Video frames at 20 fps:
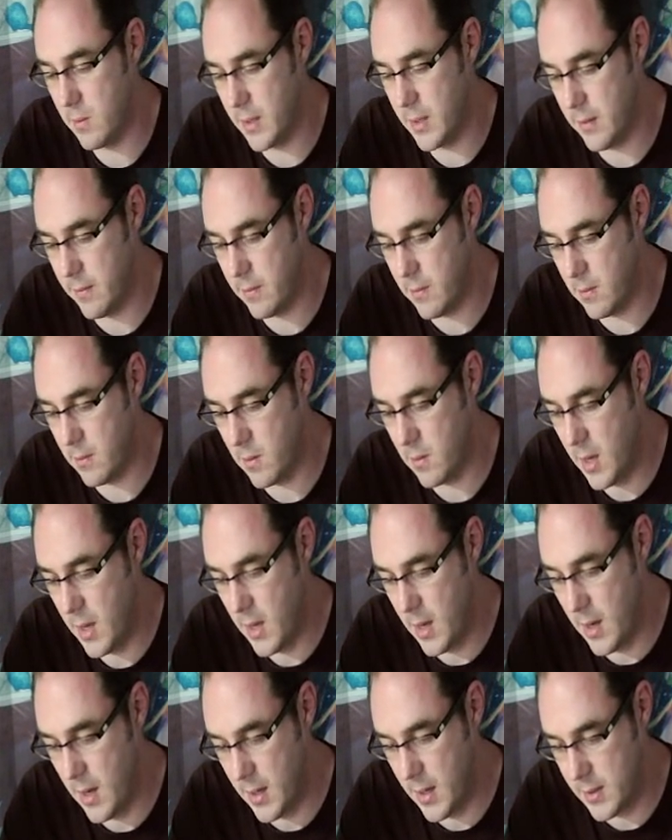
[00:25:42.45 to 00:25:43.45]
Evil,
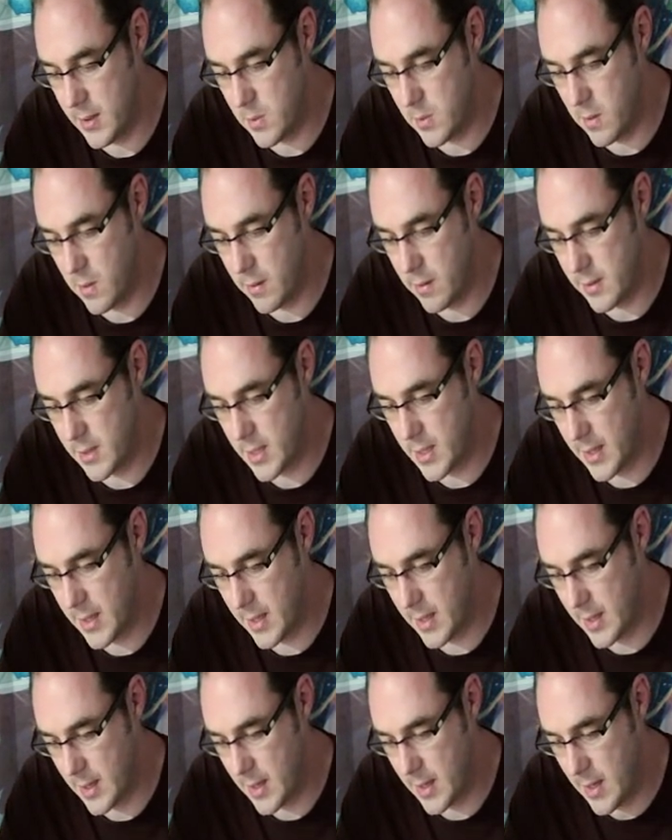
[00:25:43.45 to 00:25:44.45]
it's worth
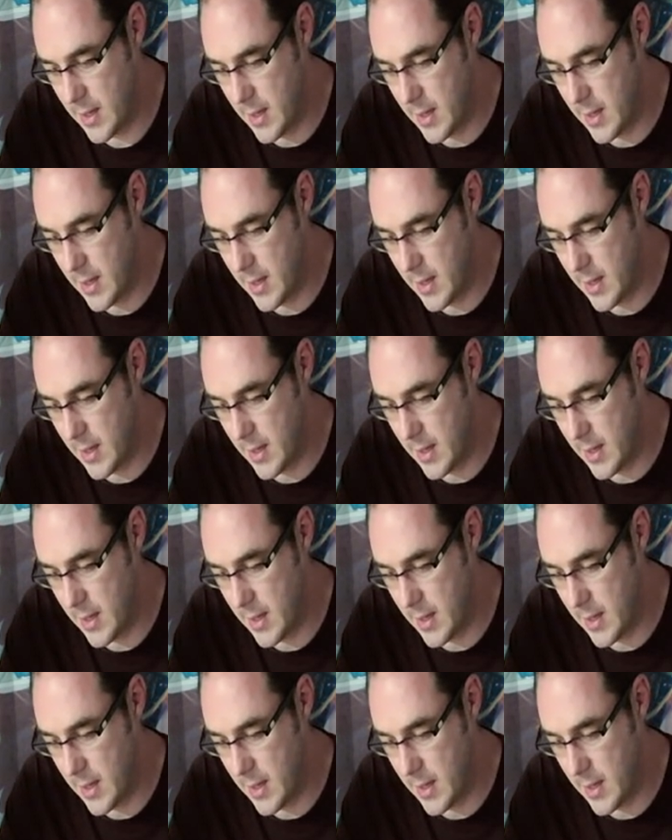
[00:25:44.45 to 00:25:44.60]
taking.